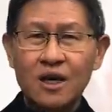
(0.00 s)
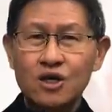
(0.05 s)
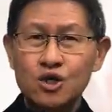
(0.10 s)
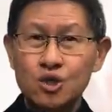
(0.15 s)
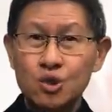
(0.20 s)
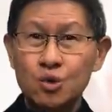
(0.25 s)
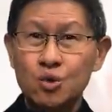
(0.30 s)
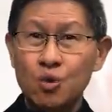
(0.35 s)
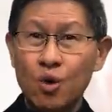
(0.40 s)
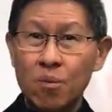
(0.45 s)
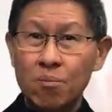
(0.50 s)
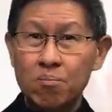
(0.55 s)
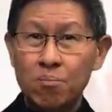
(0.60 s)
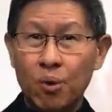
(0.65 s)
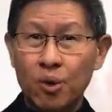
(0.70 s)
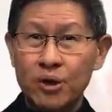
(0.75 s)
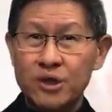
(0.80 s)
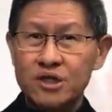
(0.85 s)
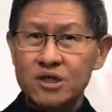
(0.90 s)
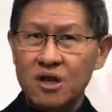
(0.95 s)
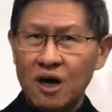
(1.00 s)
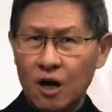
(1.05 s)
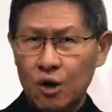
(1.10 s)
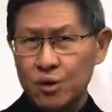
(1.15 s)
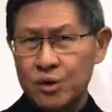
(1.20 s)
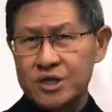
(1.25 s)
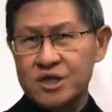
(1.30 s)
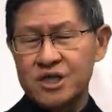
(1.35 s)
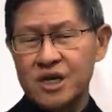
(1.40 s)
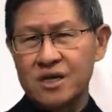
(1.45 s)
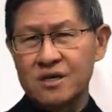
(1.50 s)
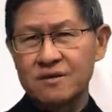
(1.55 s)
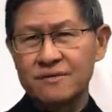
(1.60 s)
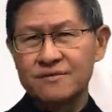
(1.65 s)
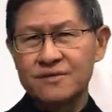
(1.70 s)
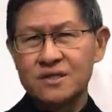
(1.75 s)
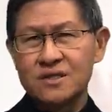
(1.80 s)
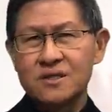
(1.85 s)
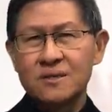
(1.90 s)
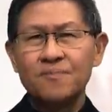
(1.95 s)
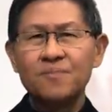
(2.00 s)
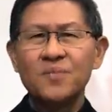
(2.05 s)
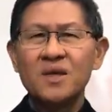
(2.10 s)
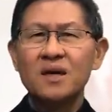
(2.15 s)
should comport ourselves.